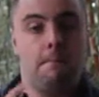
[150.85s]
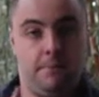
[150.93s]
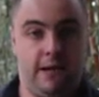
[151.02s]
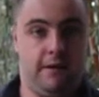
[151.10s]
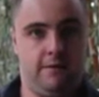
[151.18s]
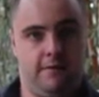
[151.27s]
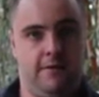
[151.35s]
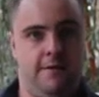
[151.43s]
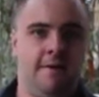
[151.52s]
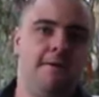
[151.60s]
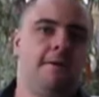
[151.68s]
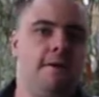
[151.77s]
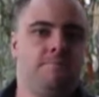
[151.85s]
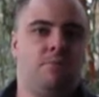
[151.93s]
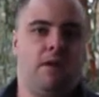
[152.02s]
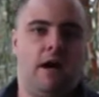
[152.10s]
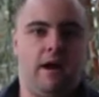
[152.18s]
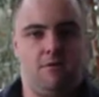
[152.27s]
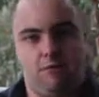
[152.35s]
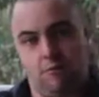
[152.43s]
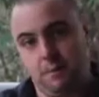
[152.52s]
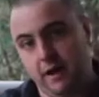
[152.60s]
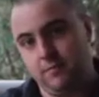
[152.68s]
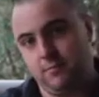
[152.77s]
But I have a
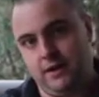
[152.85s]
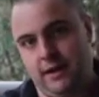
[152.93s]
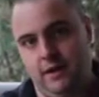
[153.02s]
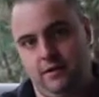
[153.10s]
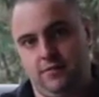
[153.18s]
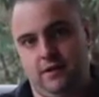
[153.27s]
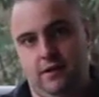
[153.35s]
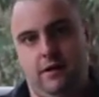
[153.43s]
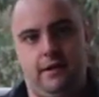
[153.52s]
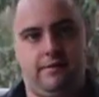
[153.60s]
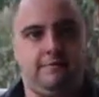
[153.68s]
replacement EDC light.